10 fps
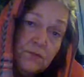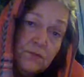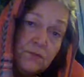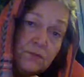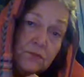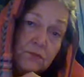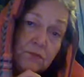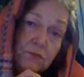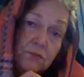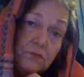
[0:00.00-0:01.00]

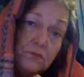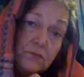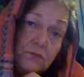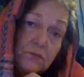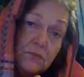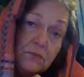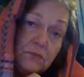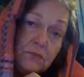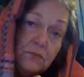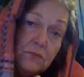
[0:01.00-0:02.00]

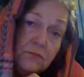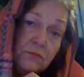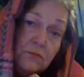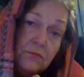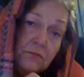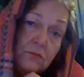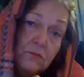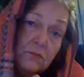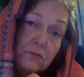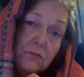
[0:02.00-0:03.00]

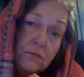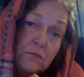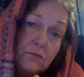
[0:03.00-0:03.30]
Nobody speaks.